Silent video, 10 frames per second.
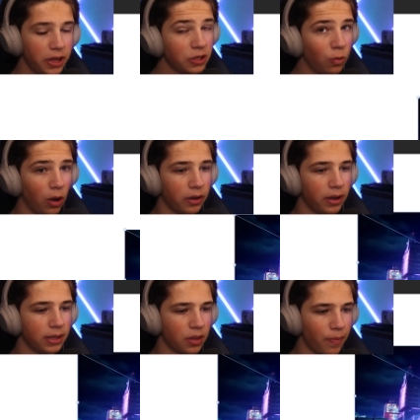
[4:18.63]
this one
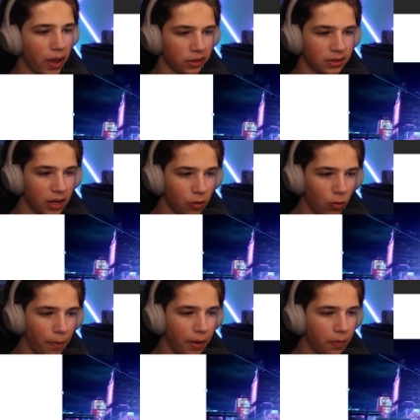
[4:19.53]
is the Mega City
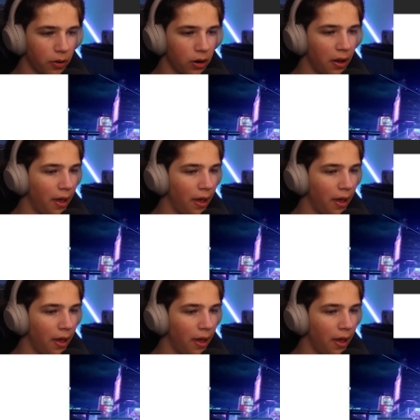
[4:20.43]
wallpaper